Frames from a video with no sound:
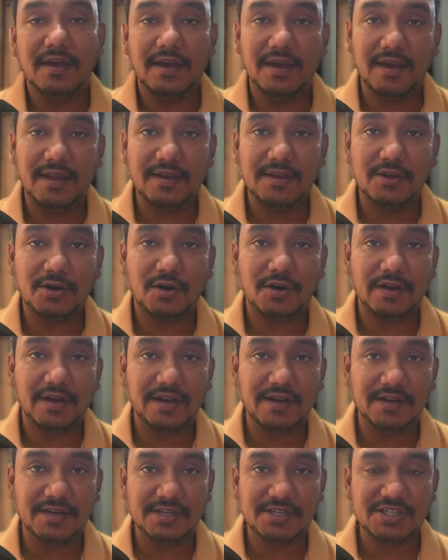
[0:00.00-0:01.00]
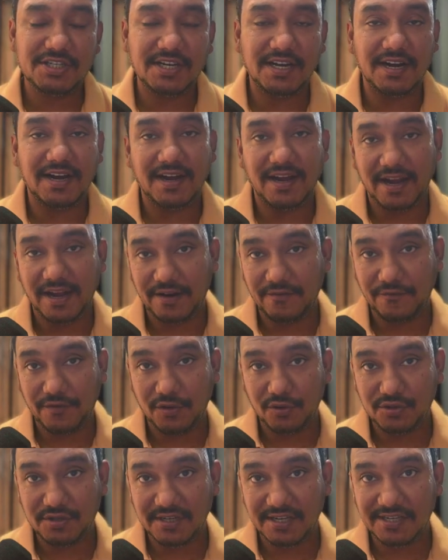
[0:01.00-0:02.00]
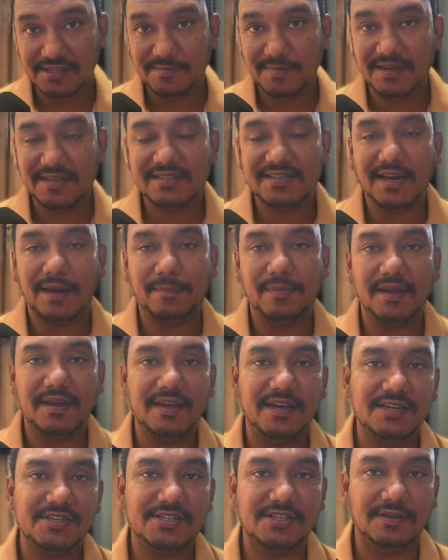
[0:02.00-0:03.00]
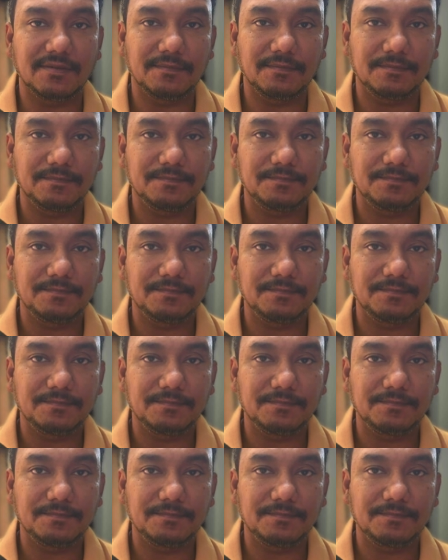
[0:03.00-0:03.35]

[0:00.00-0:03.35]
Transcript: in your Inertia and Vuejs based application.